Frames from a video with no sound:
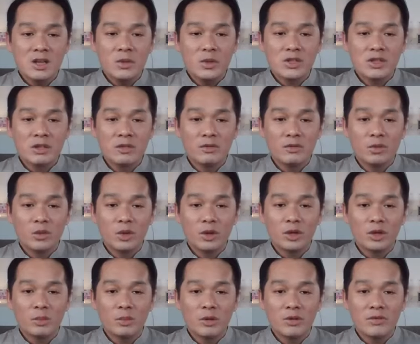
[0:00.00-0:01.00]
there a way to
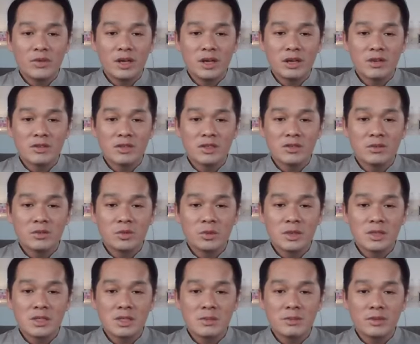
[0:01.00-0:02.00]
avoid or prevent ourselves from
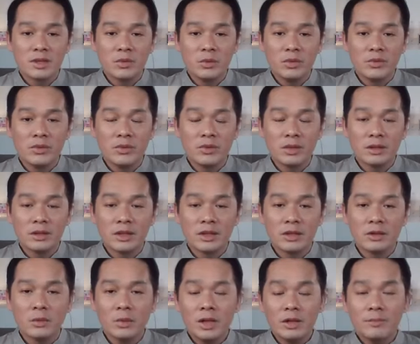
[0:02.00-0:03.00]
doing something we regret
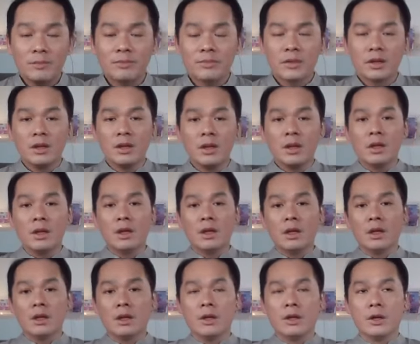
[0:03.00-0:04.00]
later? Well,
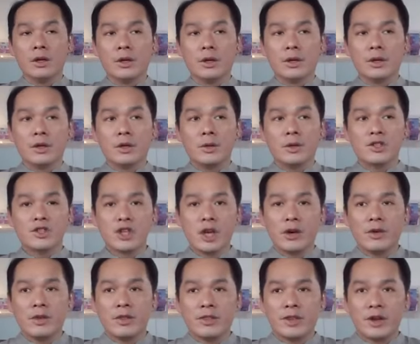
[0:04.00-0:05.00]
you know what,
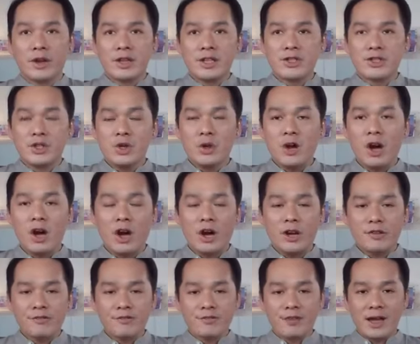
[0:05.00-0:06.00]
Sharon? There is no
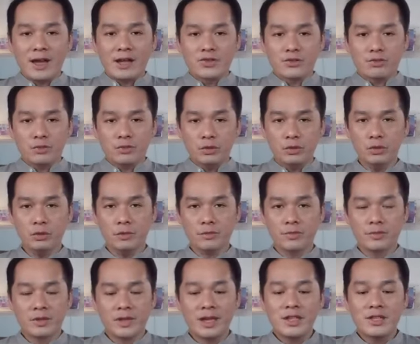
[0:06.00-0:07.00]
hard and fast
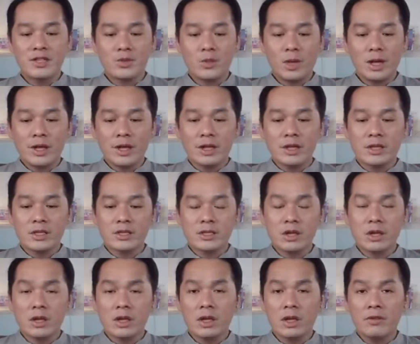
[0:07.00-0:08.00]
rule. That is why it
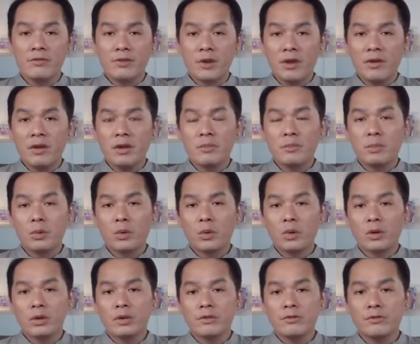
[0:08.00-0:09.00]
is very
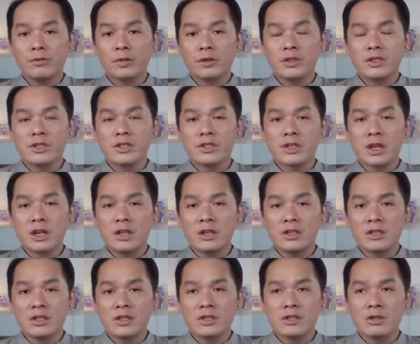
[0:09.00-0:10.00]
important for us to
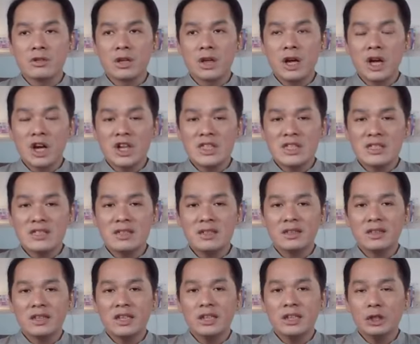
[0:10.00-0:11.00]

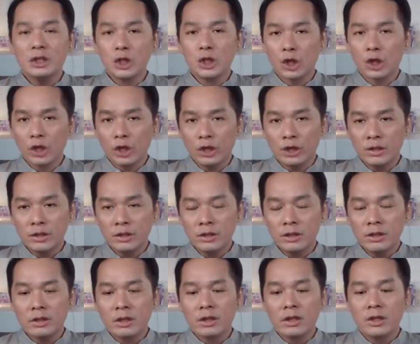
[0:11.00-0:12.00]
constantly
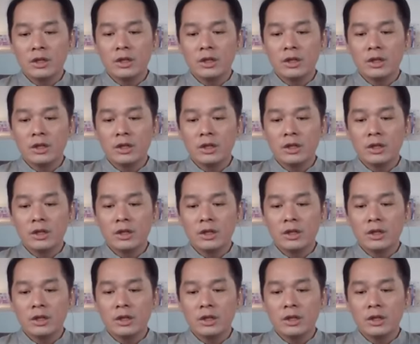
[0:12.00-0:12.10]
learn